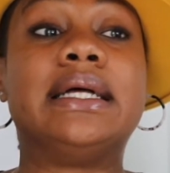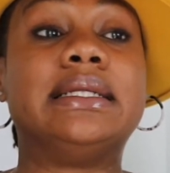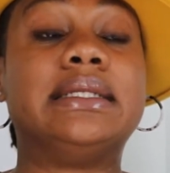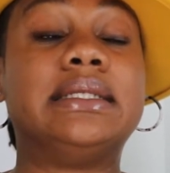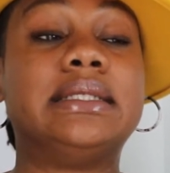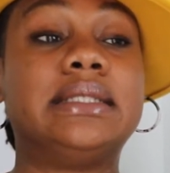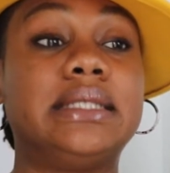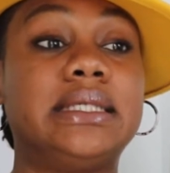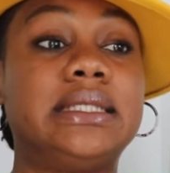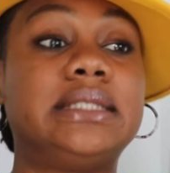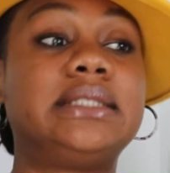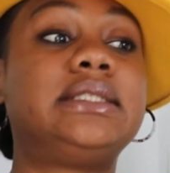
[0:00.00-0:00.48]

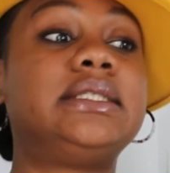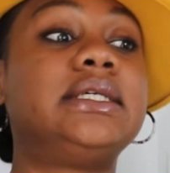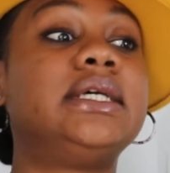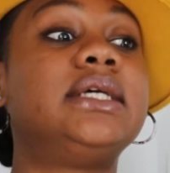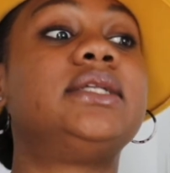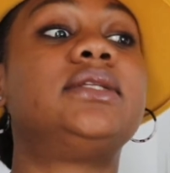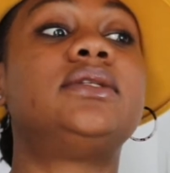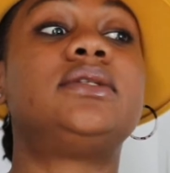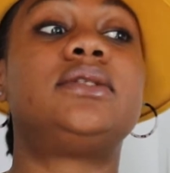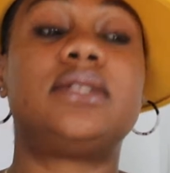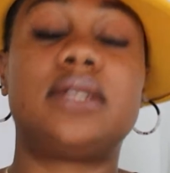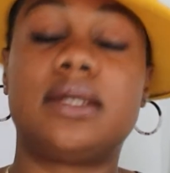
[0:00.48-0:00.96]

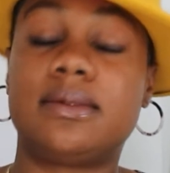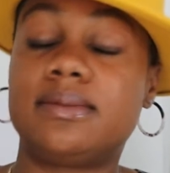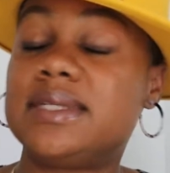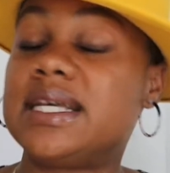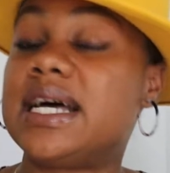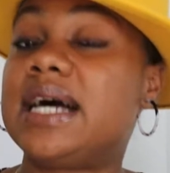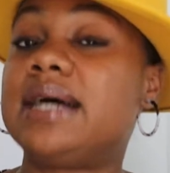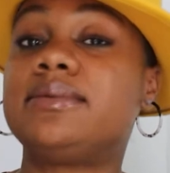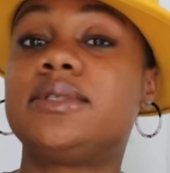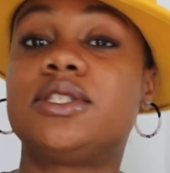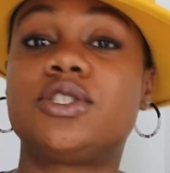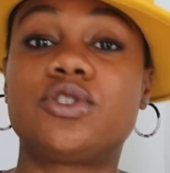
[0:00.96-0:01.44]
Listen,
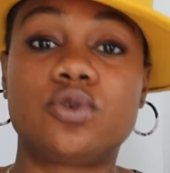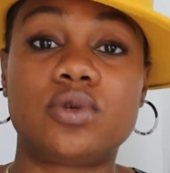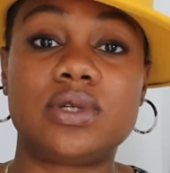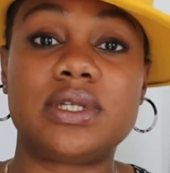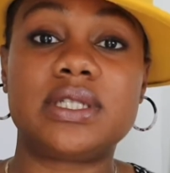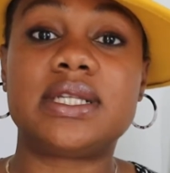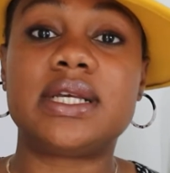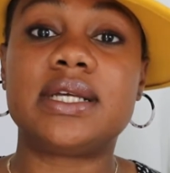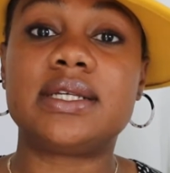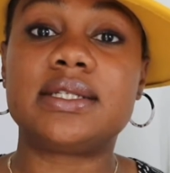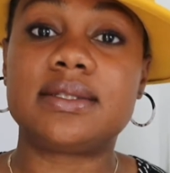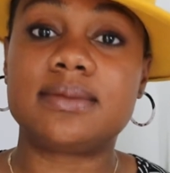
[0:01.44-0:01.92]
sometimes it's going
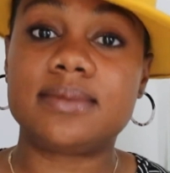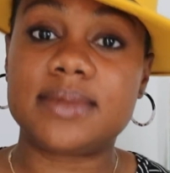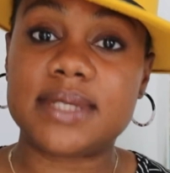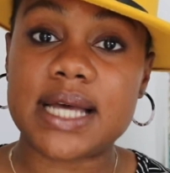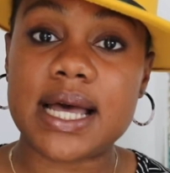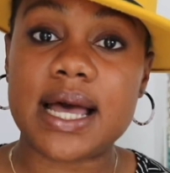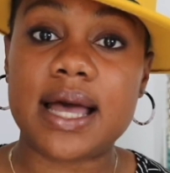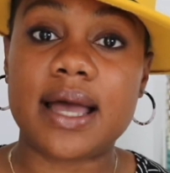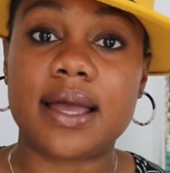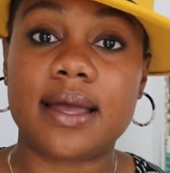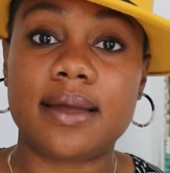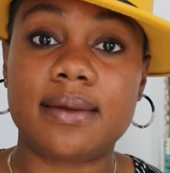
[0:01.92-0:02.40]
to take some
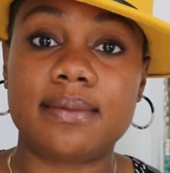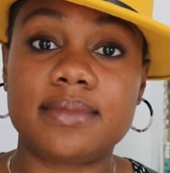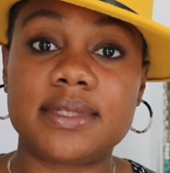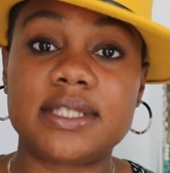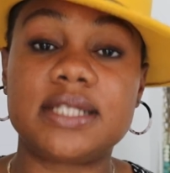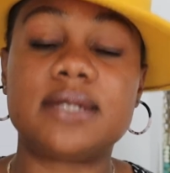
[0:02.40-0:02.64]
time.